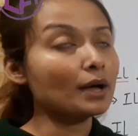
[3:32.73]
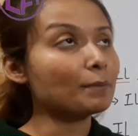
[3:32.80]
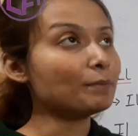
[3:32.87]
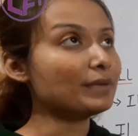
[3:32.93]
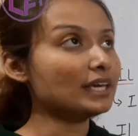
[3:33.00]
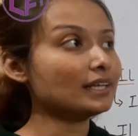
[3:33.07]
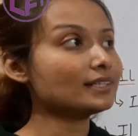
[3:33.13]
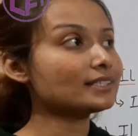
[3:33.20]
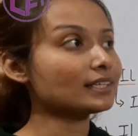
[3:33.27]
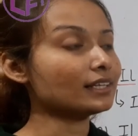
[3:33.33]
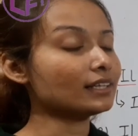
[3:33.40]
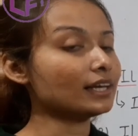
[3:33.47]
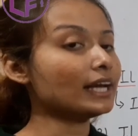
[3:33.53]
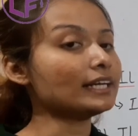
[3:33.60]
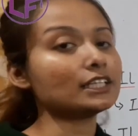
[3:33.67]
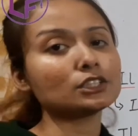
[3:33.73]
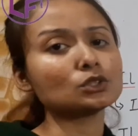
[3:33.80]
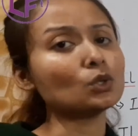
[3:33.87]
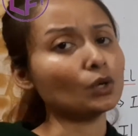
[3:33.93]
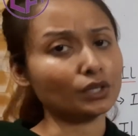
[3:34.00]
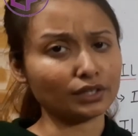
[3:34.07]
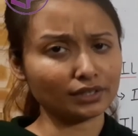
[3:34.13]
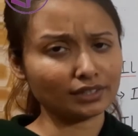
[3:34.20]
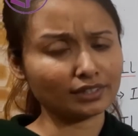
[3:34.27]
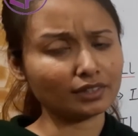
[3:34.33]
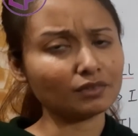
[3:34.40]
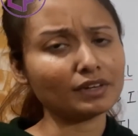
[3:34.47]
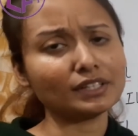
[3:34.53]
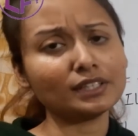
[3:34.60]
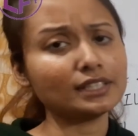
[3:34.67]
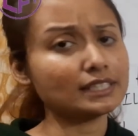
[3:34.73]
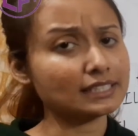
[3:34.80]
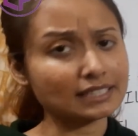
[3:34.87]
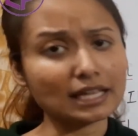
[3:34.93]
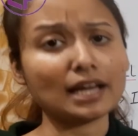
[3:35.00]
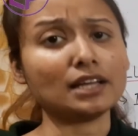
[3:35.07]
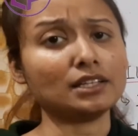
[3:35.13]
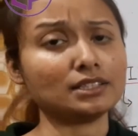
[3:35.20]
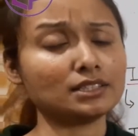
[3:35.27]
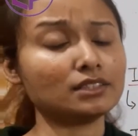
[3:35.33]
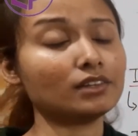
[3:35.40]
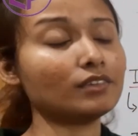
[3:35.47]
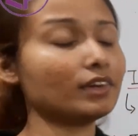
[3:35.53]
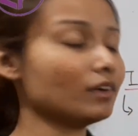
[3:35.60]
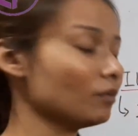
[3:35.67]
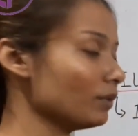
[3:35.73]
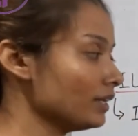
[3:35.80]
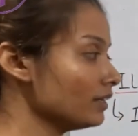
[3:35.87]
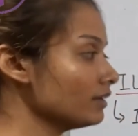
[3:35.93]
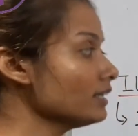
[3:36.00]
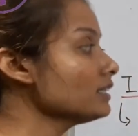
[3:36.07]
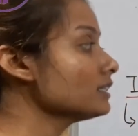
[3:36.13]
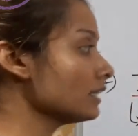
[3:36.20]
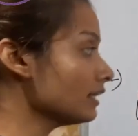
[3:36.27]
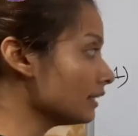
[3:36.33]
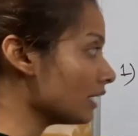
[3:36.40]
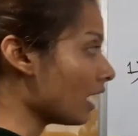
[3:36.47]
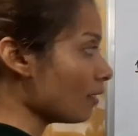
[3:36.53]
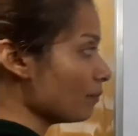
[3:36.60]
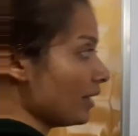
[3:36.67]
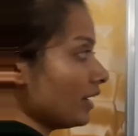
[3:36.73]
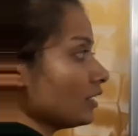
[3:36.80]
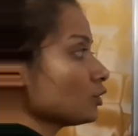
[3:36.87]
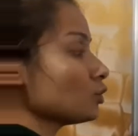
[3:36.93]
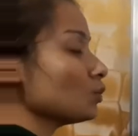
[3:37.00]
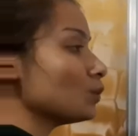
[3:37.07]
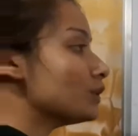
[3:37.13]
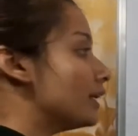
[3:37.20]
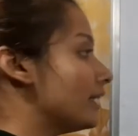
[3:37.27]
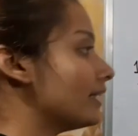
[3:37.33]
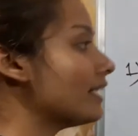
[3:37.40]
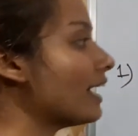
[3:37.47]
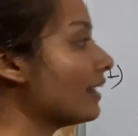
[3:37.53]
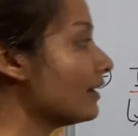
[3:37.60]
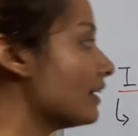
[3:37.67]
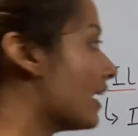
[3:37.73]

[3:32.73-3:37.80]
means it is good. The weather is nice. The weather is calming, soothing and